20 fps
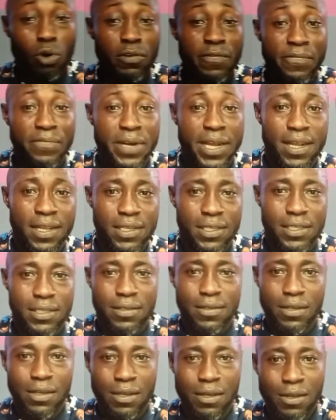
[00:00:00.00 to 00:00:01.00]
old friends,
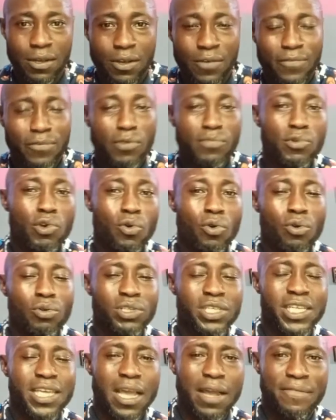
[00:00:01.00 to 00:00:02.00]
from your
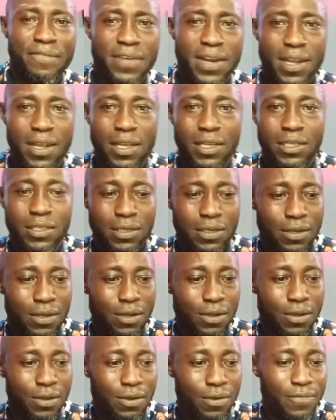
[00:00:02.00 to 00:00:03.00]
old girlfriends,
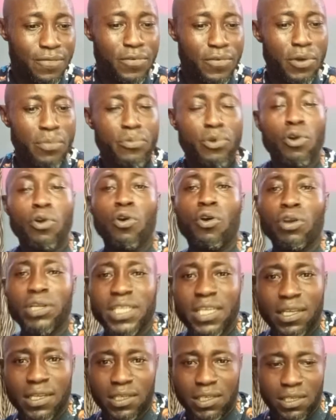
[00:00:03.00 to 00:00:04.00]
from your
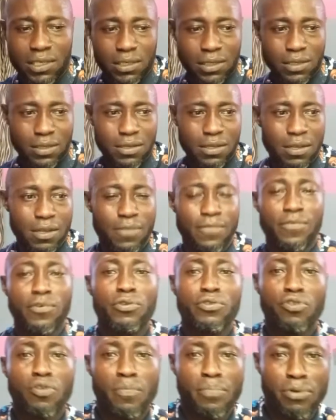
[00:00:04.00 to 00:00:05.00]
cousins,
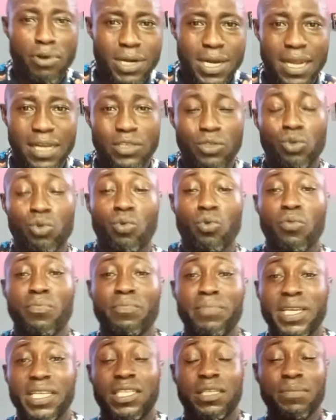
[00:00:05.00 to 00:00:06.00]
from your brothers, to
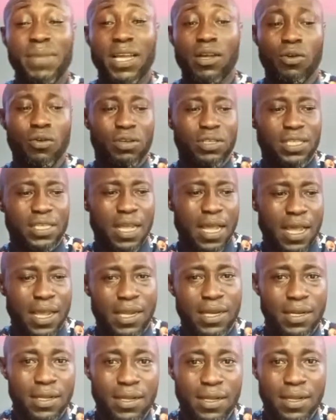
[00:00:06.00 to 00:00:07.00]
whom it may
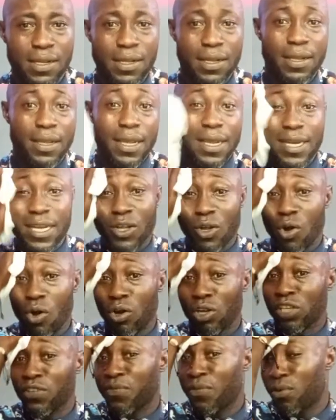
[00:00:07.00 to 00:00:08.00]
concern. Any
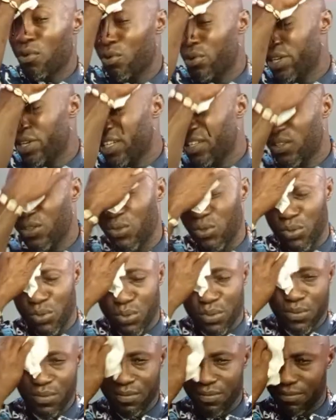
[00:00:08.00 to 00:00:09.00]
curse following
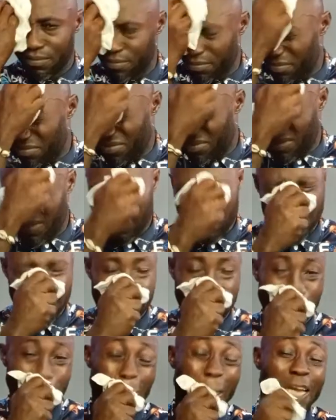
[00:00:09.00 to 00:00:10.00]
you
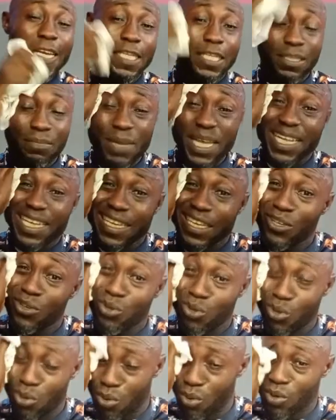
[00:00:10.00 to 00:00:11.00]
that is making
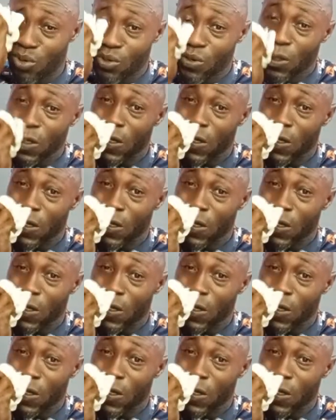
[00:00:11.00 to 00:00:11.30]
you